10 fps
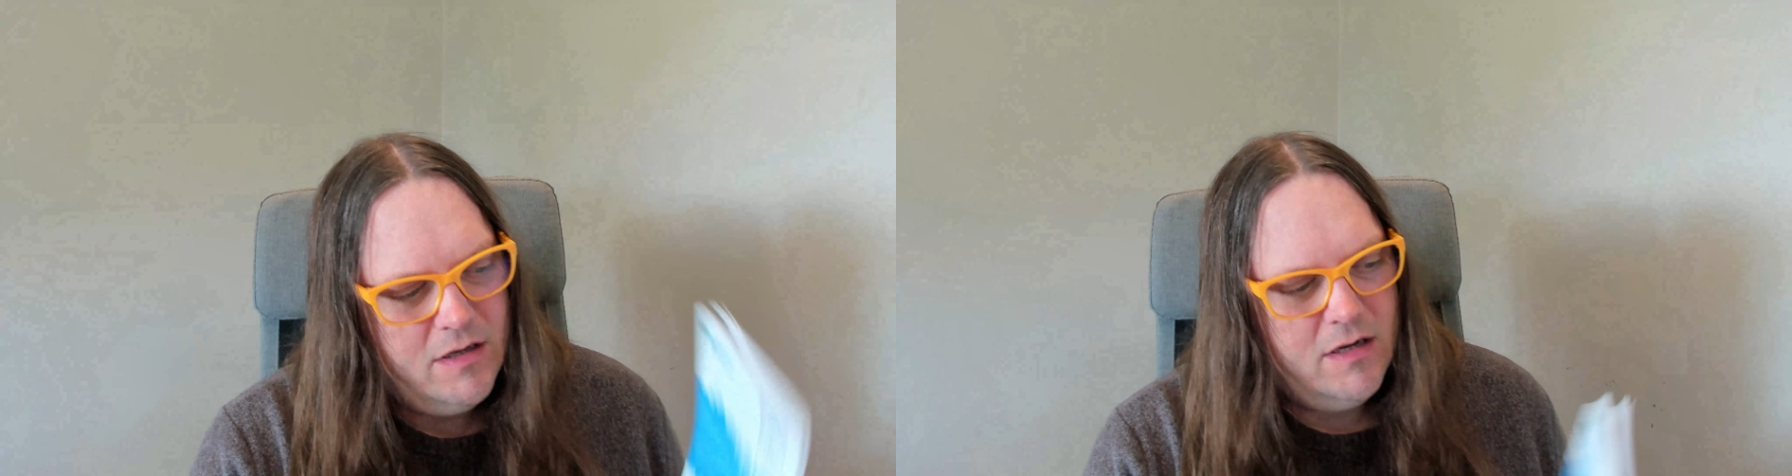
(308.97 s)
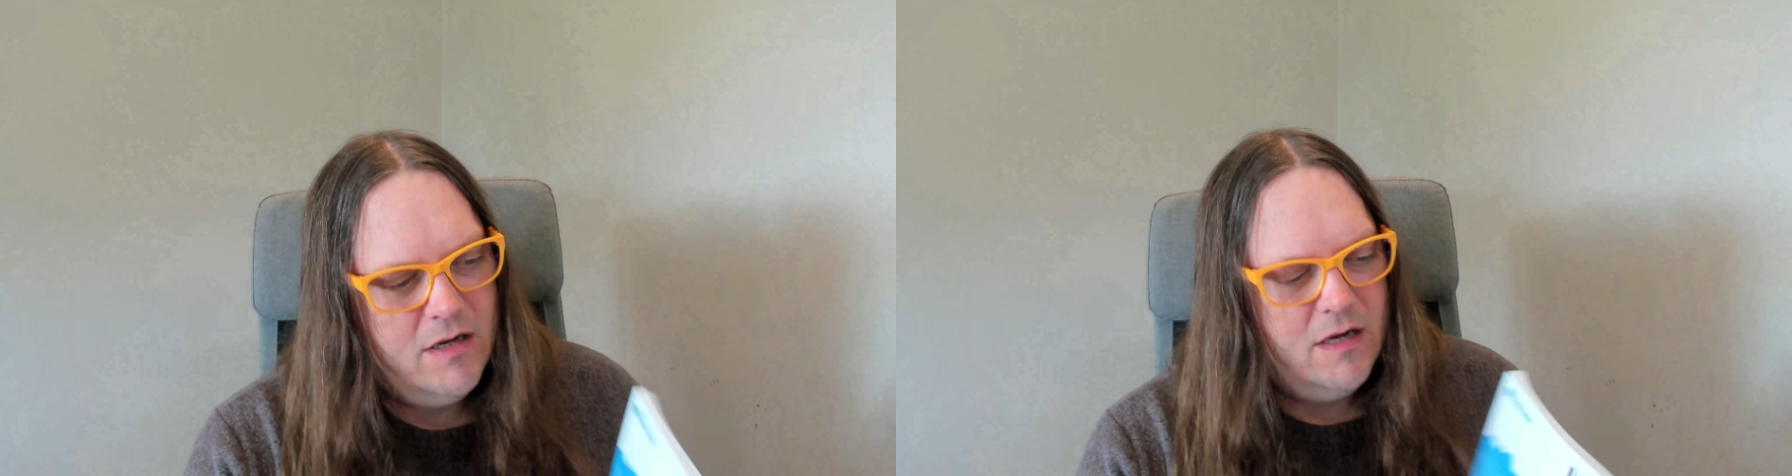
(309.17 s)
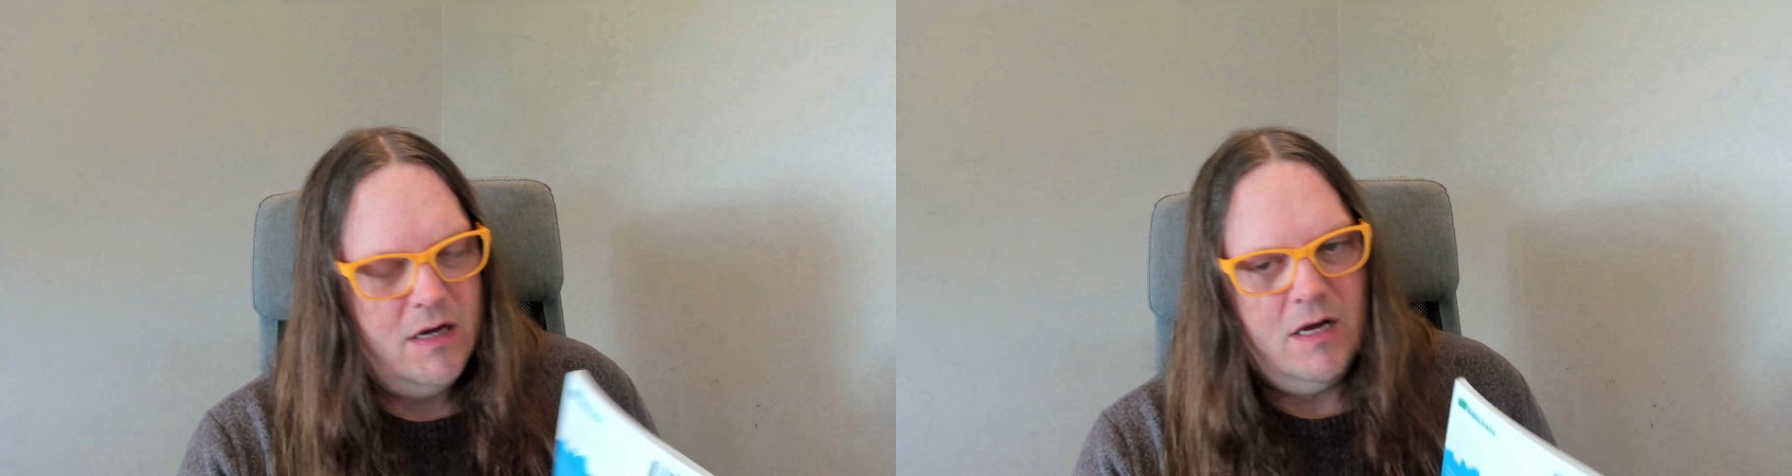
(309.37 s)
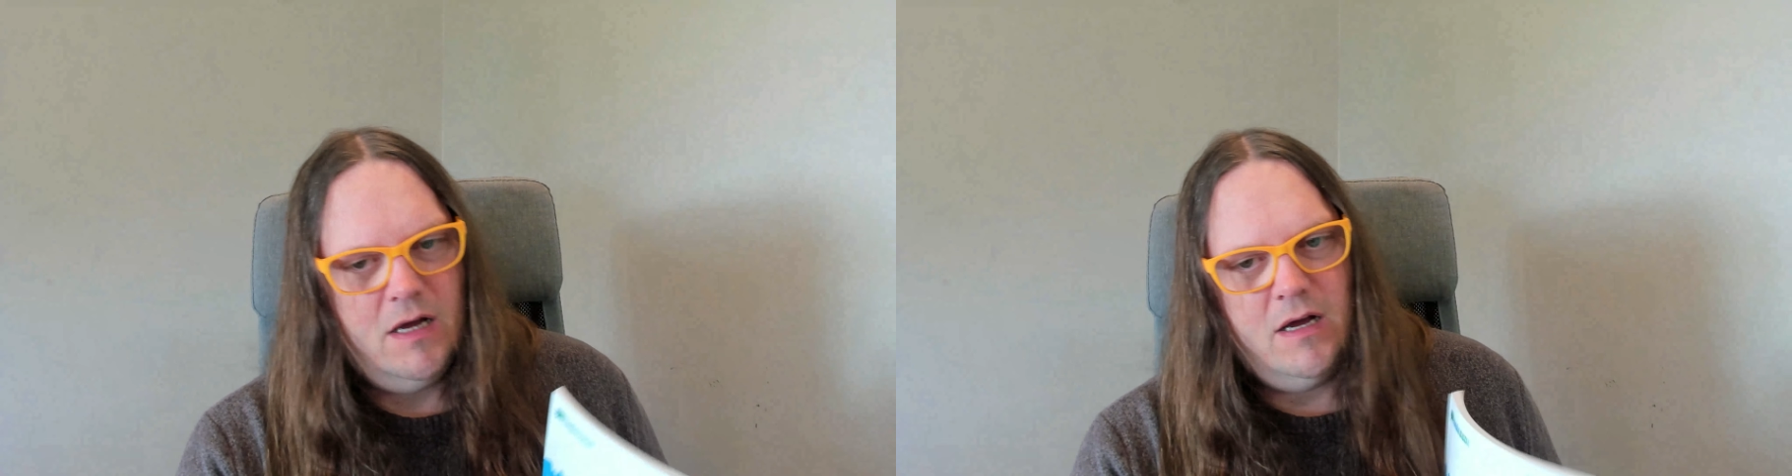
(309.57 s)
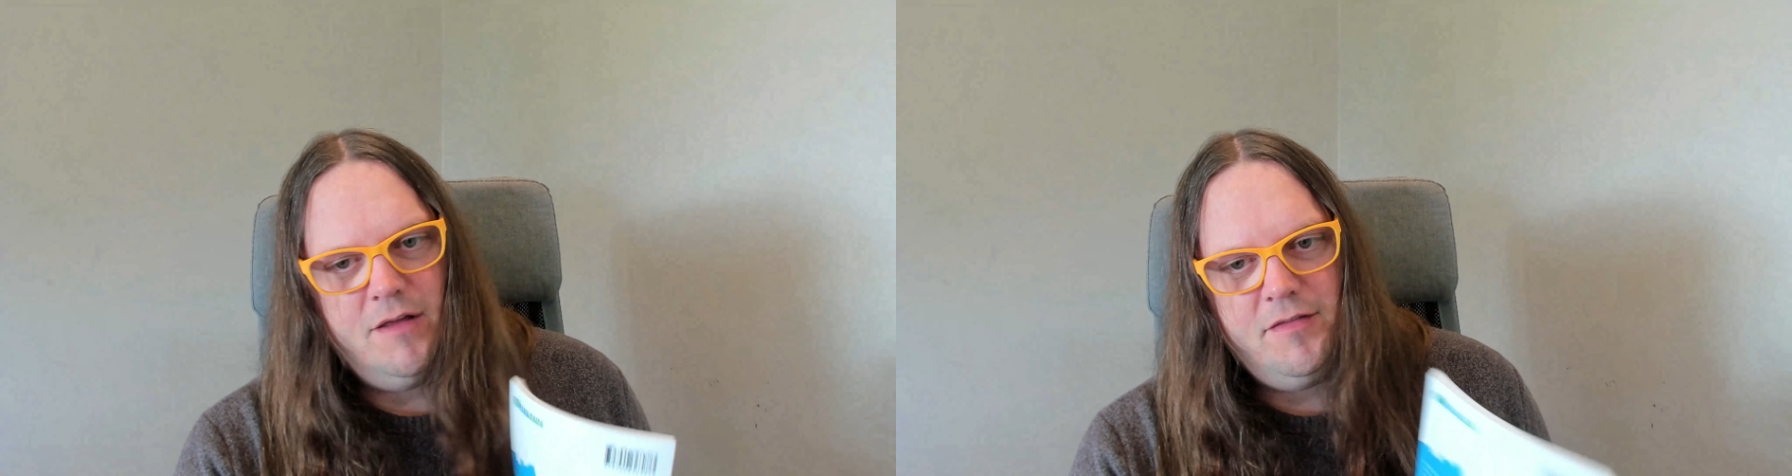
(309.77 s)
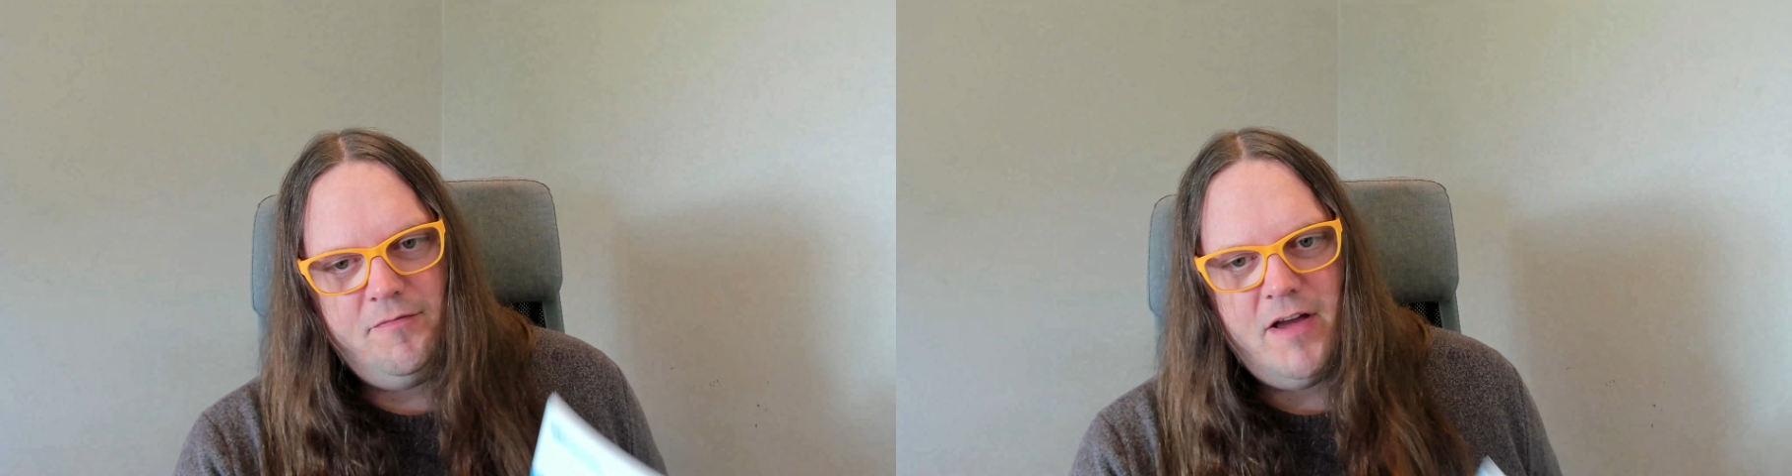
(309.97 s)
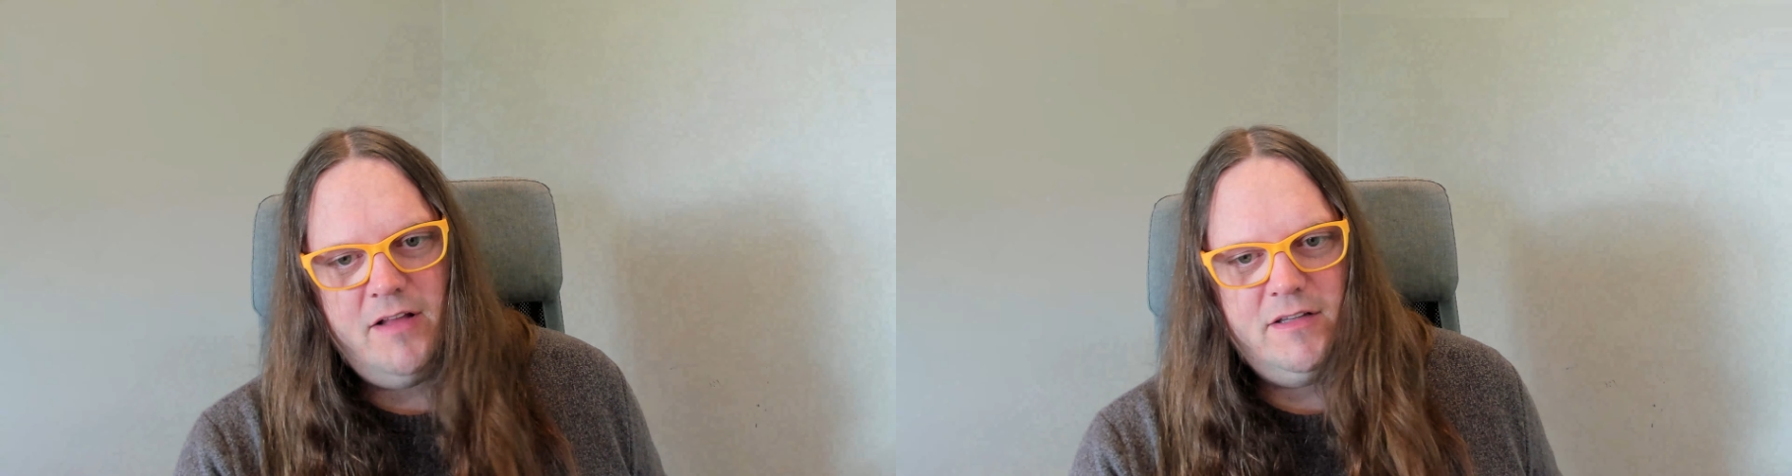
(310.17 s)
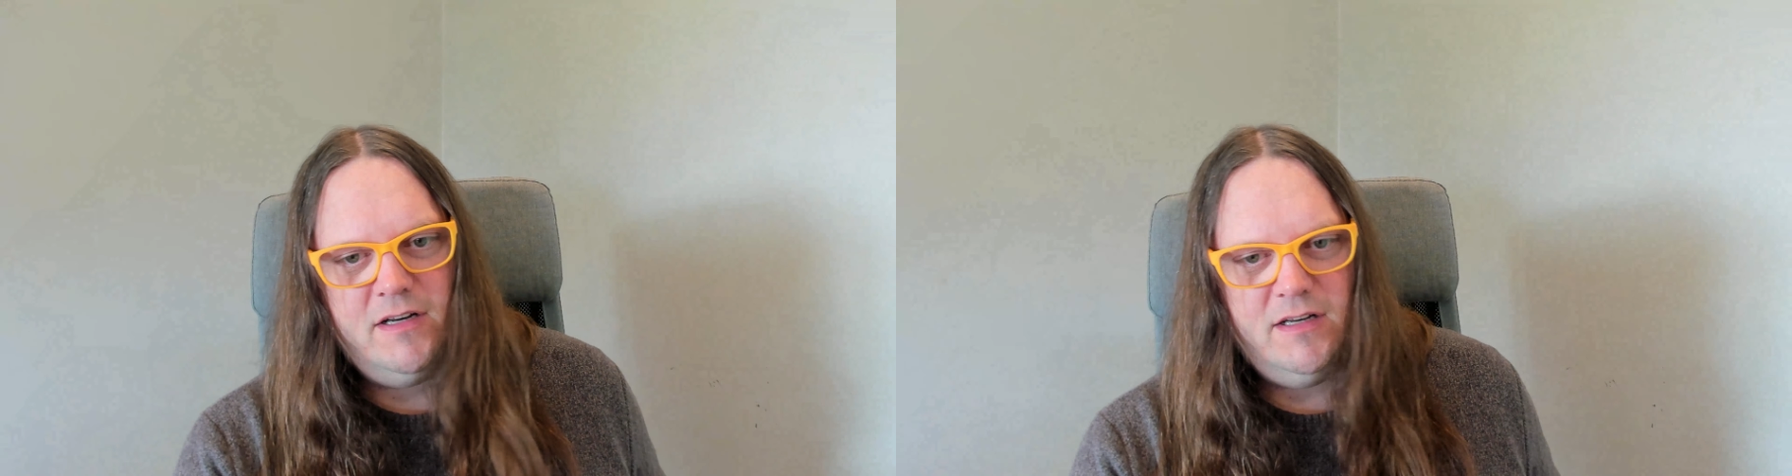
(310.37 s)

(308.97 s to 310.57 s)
I found it a little bit